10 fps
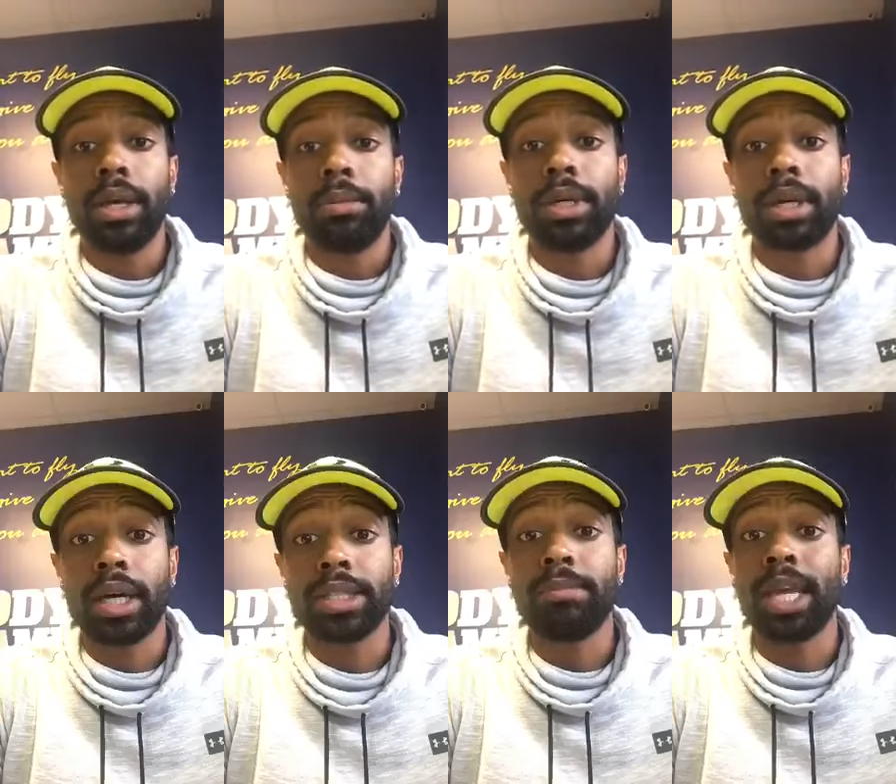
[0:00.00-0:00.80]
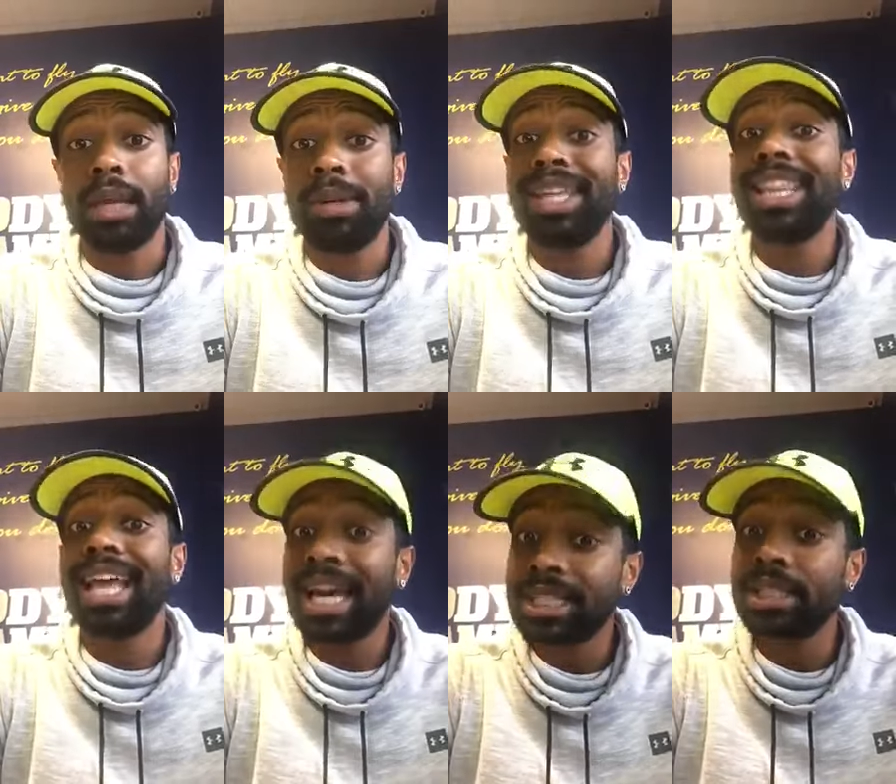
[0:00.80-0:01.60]
because maybe
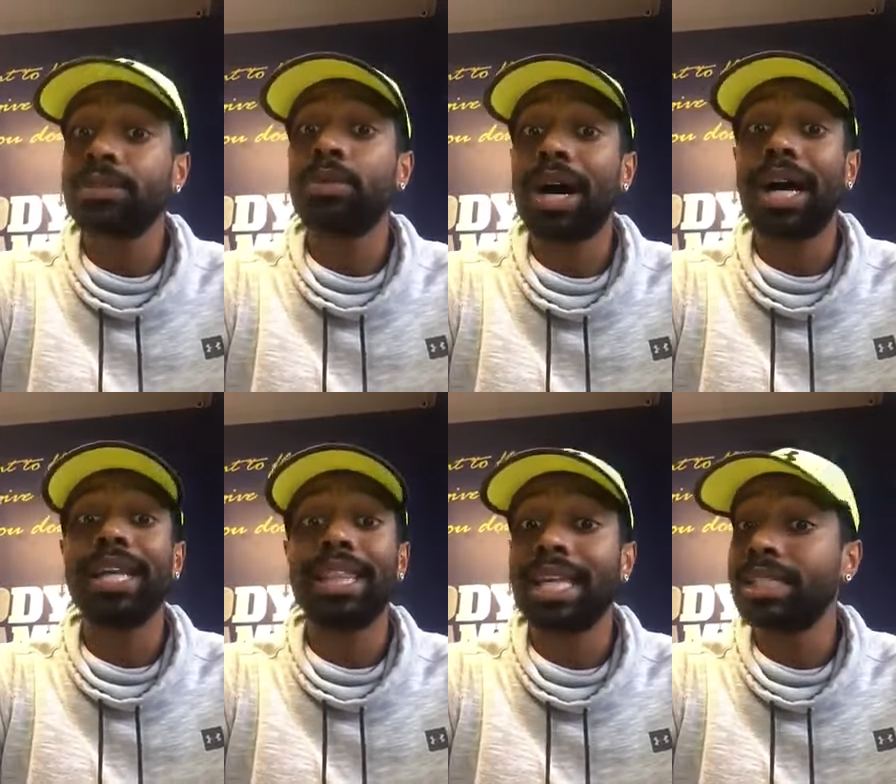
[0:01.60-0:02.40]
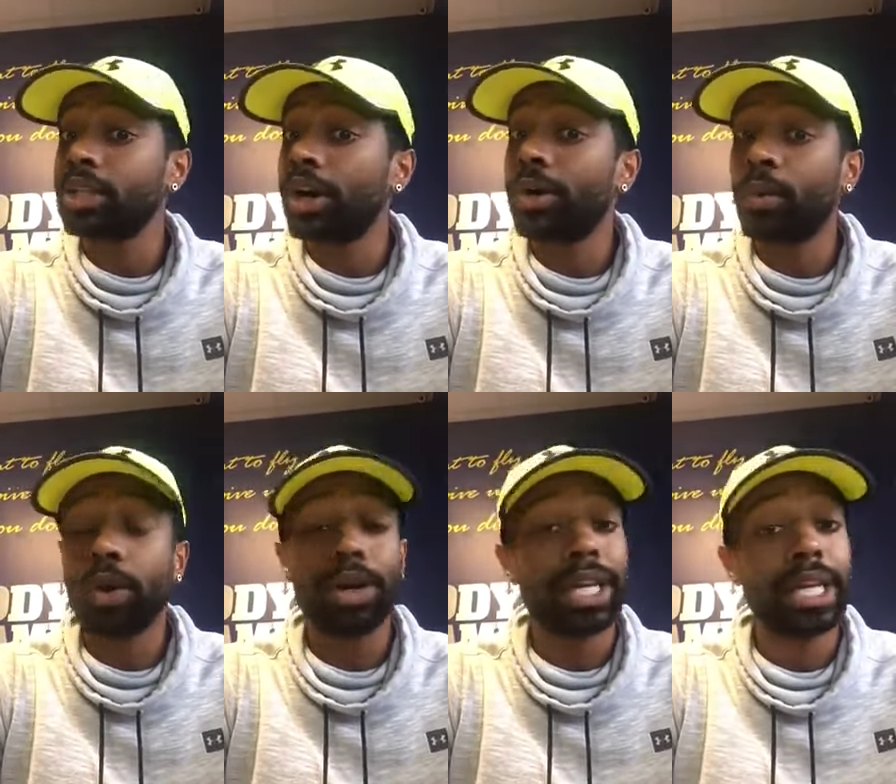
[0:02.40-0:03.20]
that's why things aren't
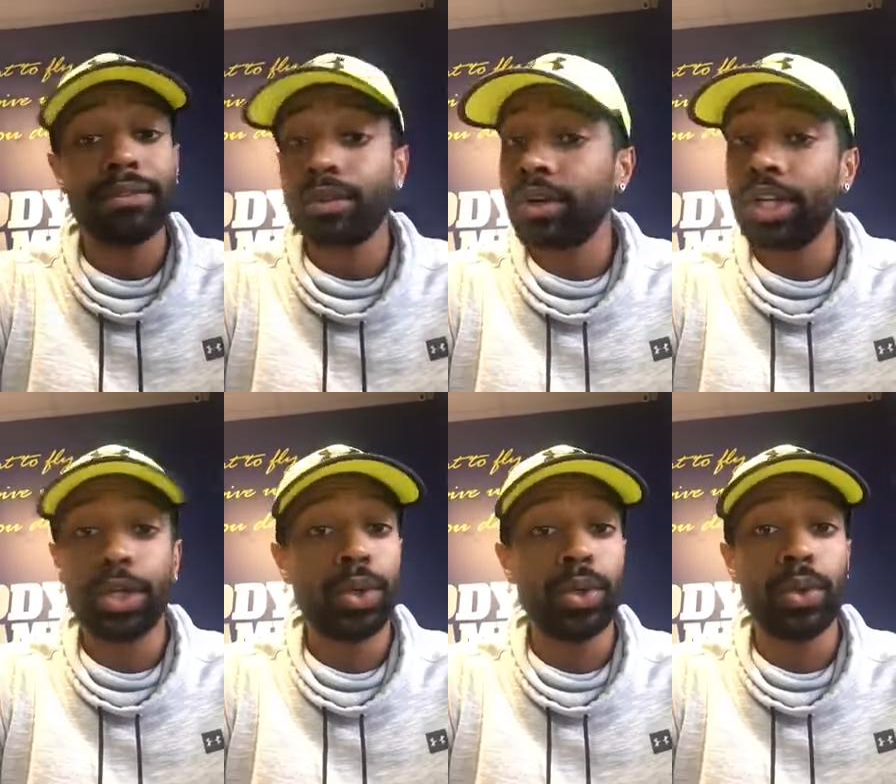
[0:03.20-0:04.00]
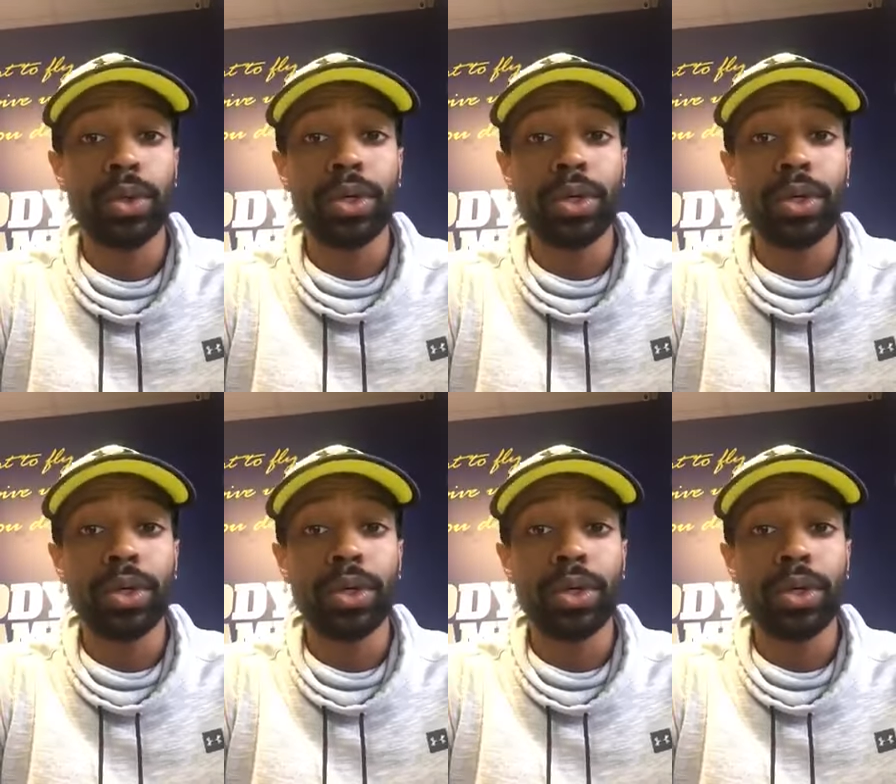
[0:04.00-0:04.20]
working for you.